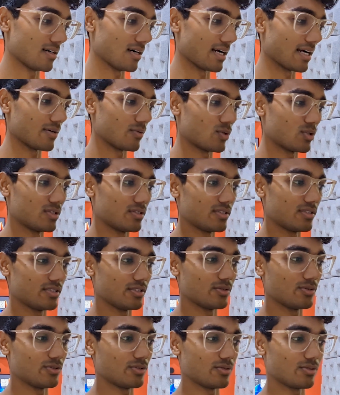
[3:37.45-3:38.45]
I want
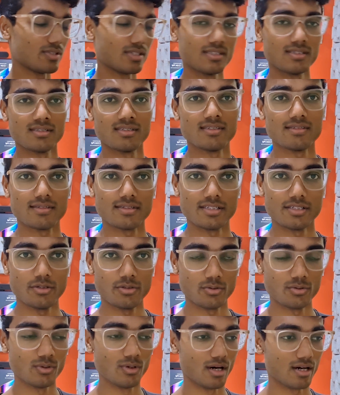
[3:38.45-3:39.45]
you to turn this
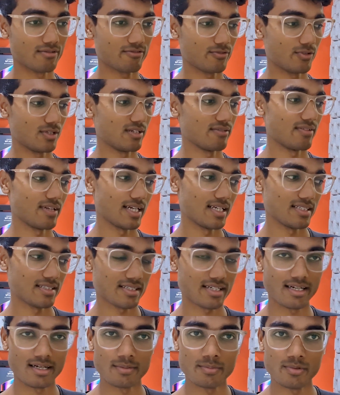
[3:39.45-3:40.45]
into a fully fledged
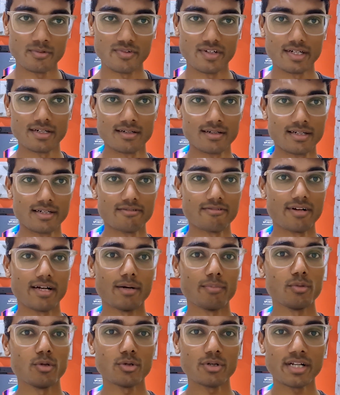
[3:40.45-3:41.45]
app where if I
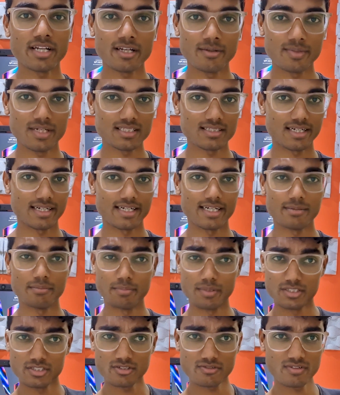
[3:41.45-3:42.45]
upload an image, I get a
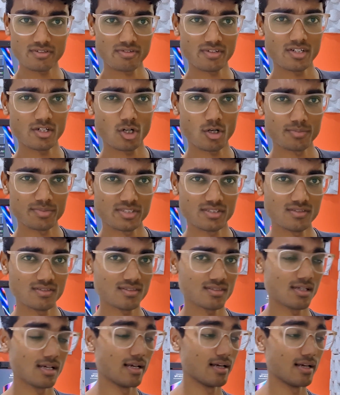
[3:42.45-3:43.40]
bunch of different options